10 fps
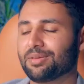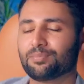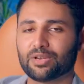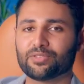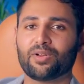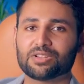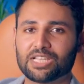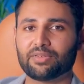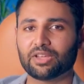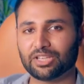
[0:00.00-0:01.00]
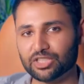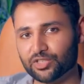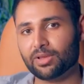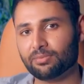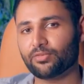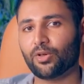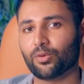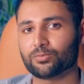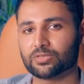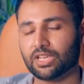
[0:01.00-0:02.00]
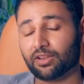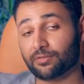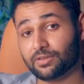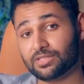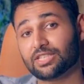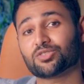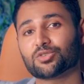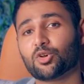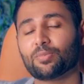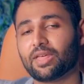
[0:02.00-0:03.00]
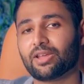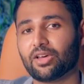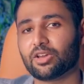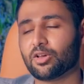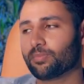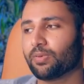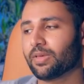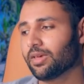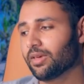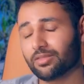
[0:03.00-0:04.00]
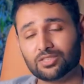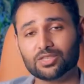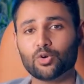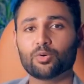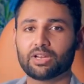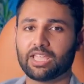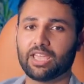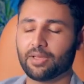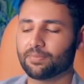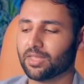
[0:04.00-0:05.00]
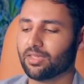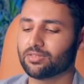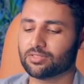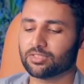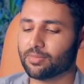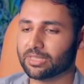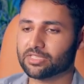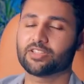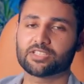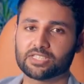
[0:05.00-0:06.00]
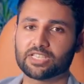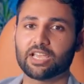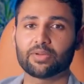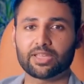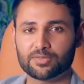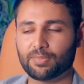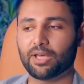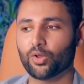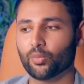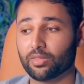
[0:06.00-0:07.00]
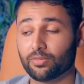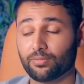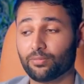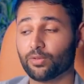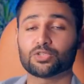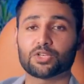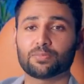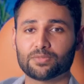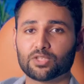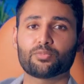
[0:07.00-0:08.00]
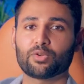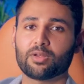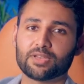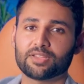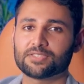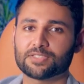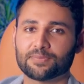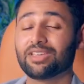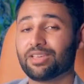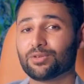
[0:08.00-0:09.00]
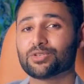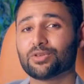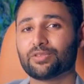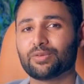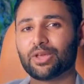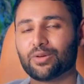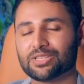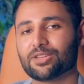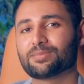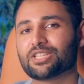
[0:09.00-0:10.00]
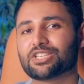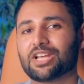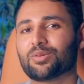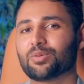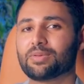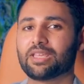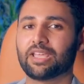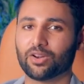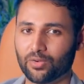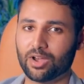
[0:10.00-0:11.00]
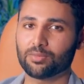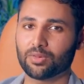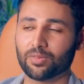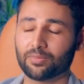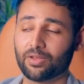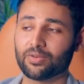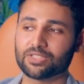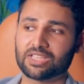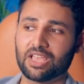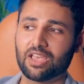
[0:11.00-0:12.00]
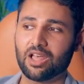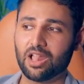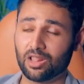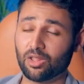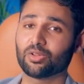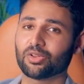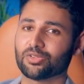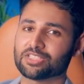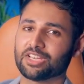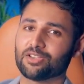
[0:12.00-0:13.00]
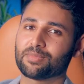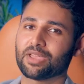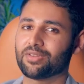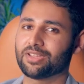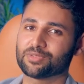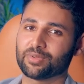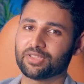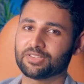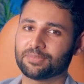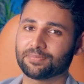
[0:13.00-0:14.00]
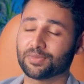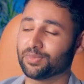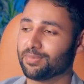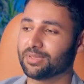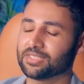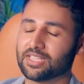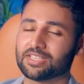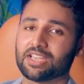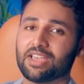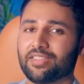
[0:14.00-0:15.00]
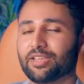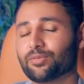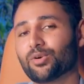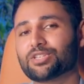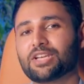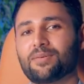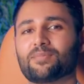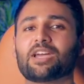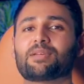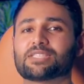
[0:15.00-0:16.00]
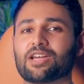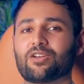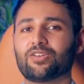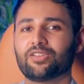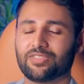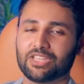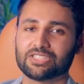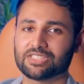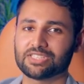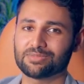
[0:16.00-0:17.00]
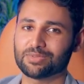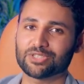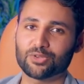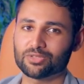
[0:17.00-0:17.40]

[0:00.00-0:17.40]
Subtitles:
But as far as having an extreme phone to kind of sit on top of that lineup, this is a cool bit of kit, and I'm excited to see how it gets better with future software updates. If you enjoyed this video, a sub to the channel would be incredible. There is a lot of content coming out next week. With that being said, thanks for watching, my name is Aaron, this is Mr.